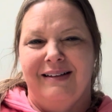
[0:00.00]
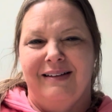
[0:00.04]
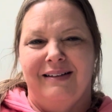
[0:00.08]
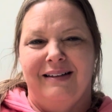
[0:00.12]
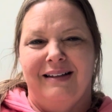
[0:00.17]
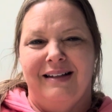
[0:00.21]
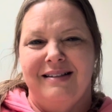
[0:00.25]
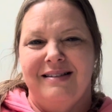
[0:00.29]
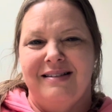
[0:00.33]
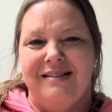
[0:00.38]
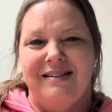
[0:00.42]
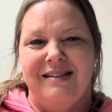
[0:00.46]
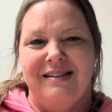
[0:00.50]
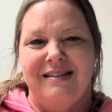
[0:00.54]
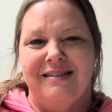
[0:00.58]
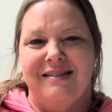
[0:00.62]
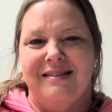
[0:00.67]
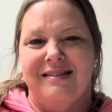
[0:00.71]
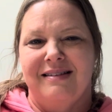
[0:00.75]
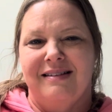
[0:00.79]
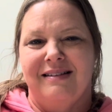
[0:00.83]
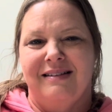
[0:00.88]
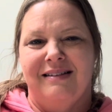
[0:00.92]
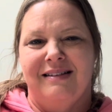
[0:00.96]
That's
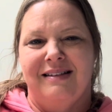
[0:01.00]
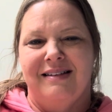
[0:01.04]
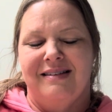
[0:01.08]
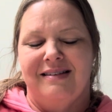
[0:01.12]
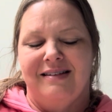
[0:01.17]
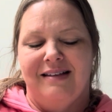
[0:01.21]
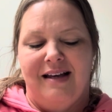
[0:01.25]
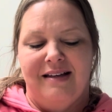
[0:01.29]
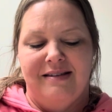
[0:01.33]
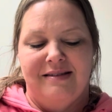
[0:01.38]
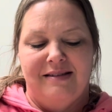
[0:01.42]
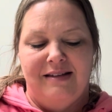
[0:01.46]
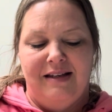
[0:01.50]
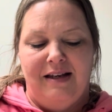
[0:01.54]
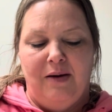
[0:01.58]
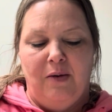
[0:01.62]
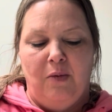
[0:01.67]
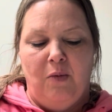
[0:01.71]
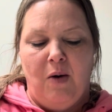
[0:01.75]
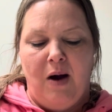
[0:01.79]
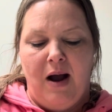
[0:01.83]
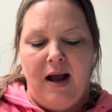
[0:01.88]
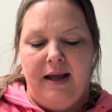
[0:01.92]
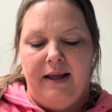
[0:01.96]
just
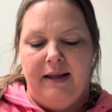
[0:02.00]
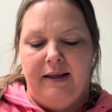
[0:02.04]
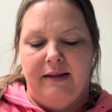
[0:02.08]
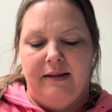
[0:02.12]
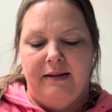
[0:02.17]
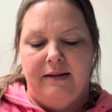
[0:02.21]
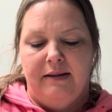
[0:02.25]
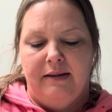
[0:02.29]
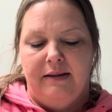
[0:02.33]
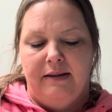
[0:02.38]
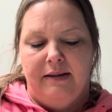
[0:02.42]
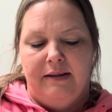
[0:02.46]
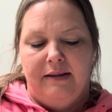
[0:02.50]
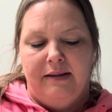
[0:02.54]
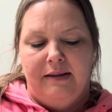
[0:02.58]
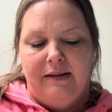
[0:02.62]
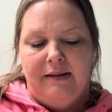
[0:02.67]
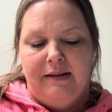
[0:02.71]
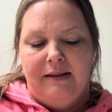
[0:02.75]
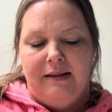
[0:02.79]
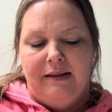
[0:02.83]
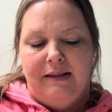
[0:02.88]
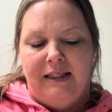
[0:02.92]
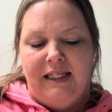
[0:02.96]
disgusting. Why?
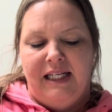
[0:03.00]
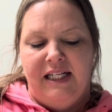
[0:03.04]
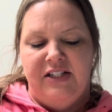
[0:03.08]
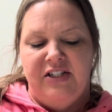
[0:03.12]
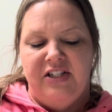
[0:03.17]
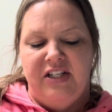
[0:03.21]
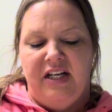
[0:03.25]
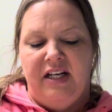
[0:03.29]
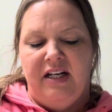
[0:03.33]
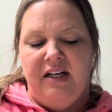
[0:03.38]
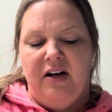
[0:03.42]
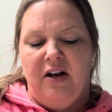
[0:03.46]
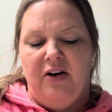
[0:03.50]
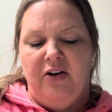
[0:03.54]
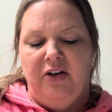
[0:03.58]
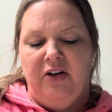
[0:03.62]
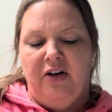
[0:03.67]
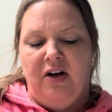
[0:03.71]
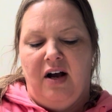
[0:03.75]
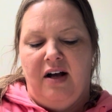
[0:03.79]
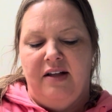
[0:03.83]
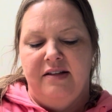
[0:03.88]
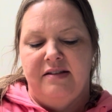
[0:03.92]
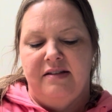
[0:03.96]
He cheated on her
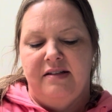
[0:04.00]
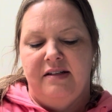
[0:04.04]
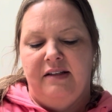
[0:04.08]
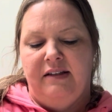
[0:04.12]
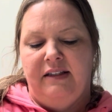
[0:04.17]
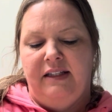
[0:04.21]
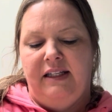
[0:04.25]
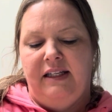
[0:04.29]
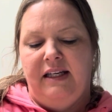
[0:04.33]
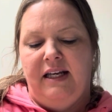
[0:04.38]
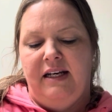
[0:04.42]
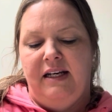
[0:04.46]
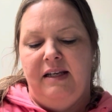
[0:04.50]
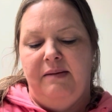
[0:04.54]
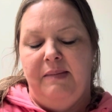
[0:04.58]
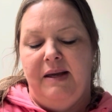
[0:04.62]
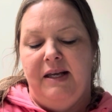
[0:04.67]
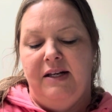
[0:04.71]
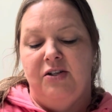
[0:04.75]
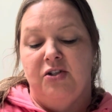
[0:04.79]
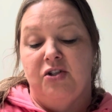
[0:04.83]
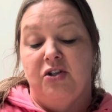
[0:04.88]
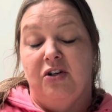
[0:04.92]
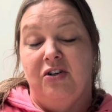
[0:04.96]
constantly, and he
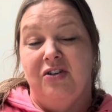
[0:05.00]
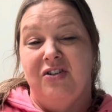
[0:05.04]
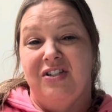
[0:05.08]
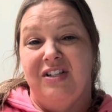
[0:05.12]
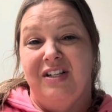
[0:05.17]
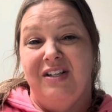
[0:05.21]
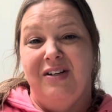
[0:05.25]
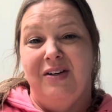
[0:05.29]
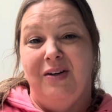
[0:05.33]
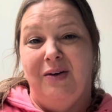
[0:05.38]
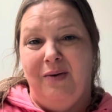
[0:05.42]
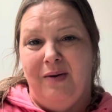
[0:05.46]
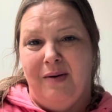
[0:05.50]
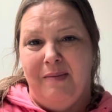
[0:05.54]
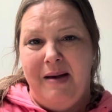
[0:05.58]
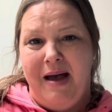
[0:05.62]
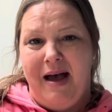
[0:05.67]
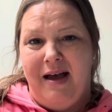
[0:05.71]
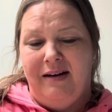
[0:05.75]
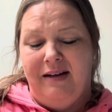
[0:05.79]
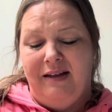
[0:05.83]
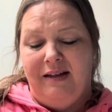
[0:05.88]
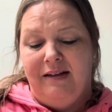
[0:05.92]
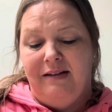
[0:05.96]
made sure she knew
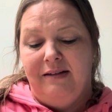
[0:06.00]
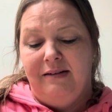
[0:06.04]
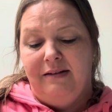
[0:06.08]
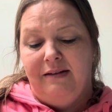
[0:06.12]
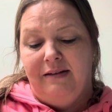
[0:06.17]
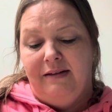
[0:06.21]
about it.